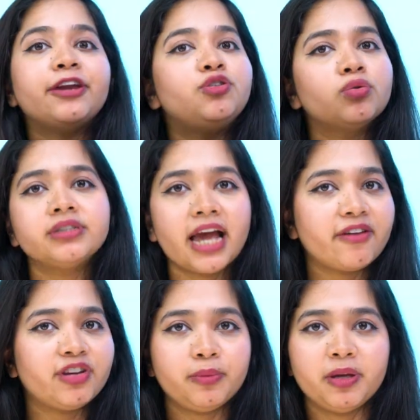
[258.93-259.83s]
I don't
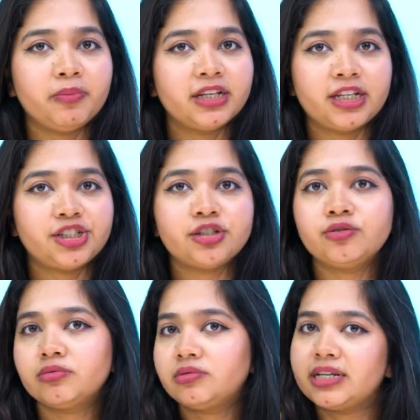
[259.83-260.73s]
have any pigmentation
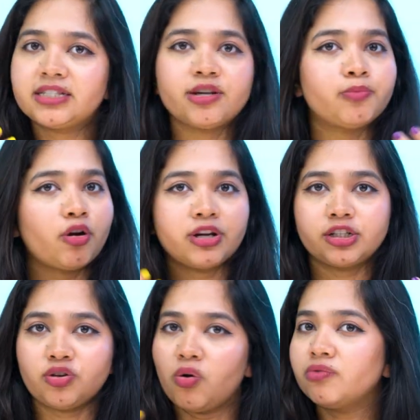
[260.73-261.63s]
to test the
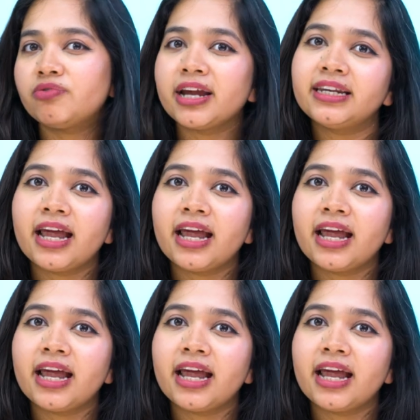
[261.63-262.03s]
product on right